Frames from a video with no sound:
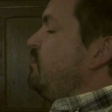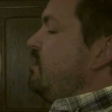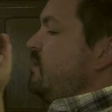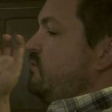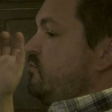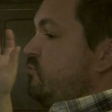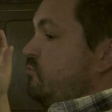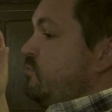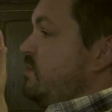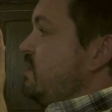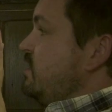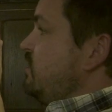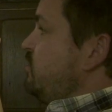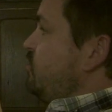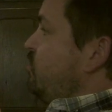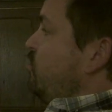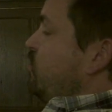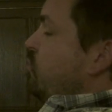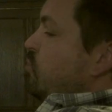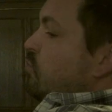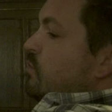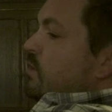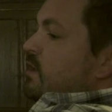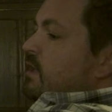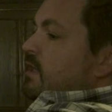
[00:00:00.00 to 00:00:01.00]
light's really
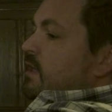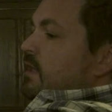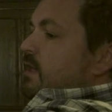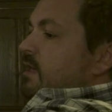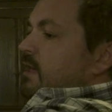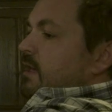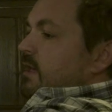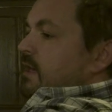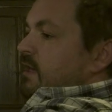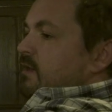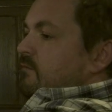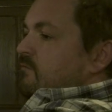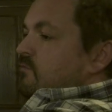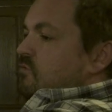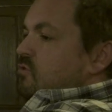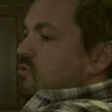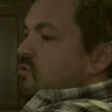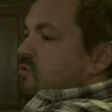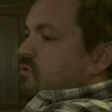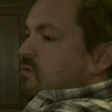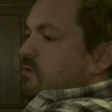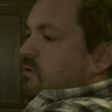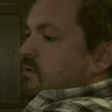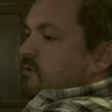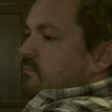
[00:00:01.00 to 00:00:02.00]
cool. If
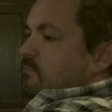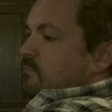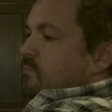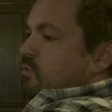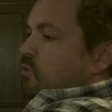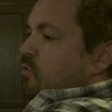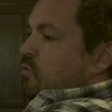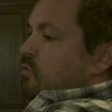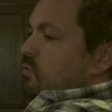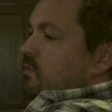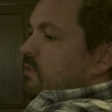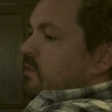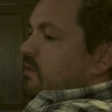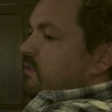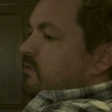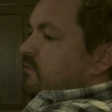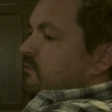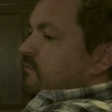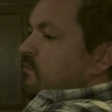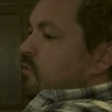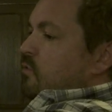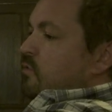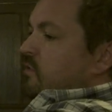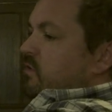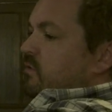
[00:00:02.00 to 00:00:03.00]
you pull this
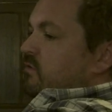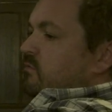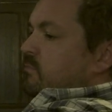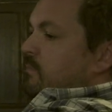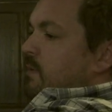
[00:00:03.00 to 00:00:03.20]
focus